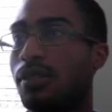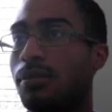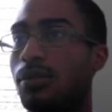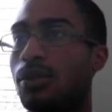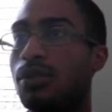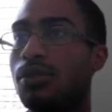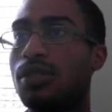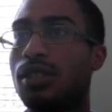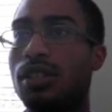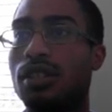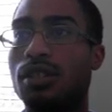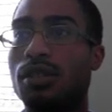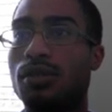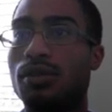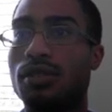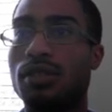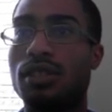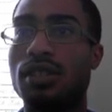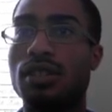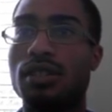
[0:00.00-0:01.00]
using
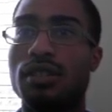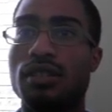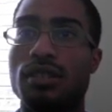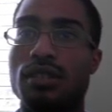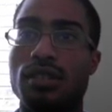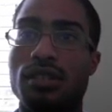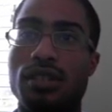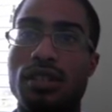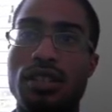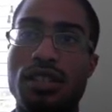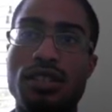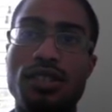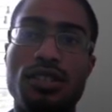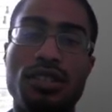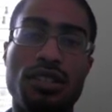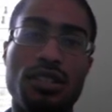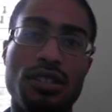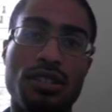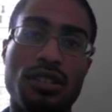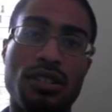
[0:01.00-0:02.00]
Unity
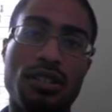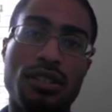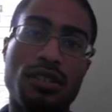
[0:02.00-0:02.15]
engine